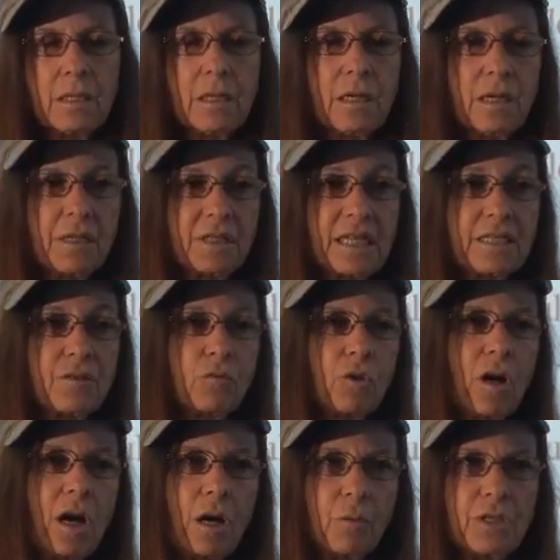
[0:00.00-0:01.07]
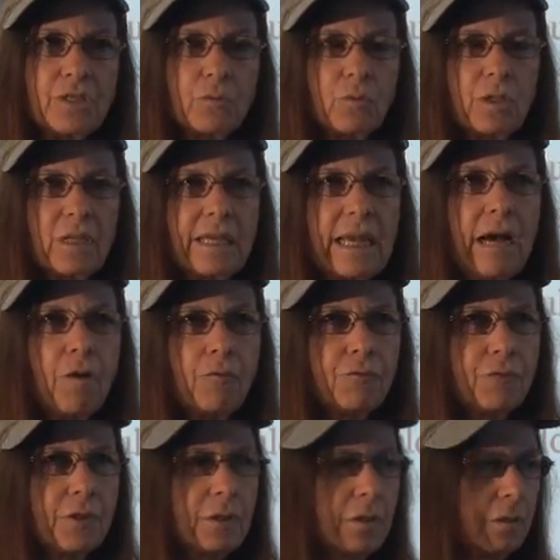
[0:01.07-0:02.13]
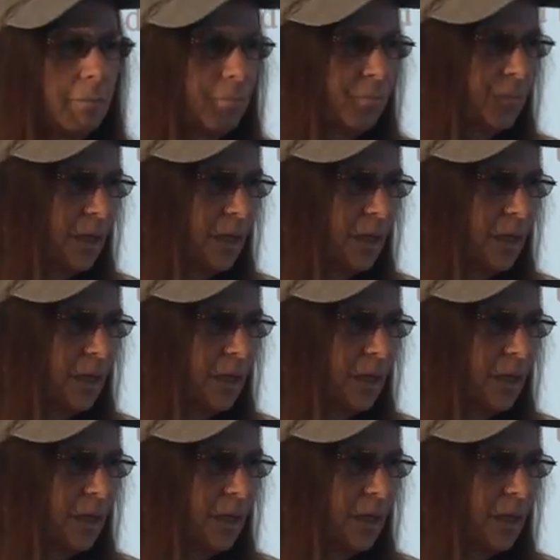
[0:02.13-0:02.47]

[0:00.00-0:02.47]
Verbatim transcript: That's always really helpful.